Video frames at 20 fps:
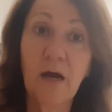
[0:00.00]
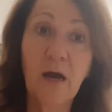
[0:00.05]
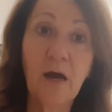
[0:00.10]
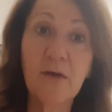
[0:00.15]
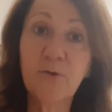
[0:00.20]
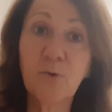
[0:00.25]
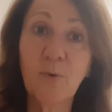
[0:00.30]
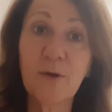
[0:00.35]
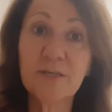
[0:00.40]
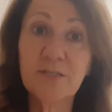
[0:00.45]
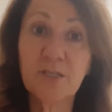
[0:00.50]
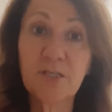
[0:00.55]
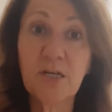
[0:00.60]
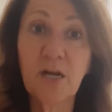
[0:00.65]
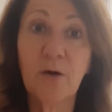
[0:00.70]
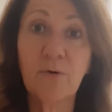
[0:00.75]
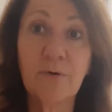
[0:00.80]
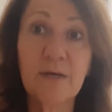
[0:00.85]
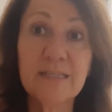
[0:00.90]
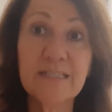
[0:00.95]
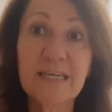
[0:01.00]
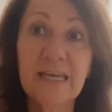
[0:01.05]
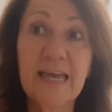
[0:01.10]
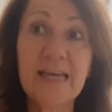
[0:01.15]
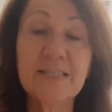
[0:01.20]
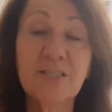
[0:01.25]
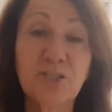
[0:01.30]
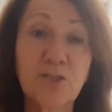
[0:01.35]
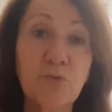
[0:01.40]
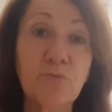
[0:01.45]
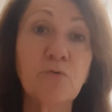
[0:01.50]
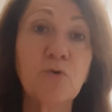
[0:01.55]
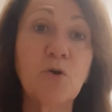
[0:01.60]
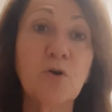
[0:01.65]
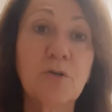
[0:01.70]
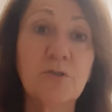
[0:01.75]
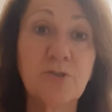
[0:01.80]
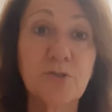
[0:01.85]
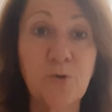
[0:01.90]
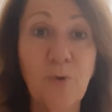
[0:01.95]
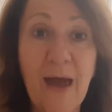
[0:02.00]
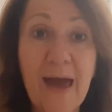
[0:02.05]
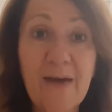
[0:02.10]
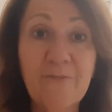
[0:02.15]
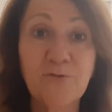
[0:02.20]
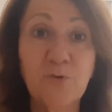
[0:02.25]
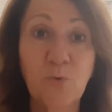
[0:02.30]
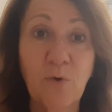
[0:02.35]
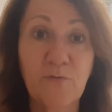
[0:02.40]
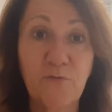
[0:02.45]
Otherwise, it's against the rules. You have to.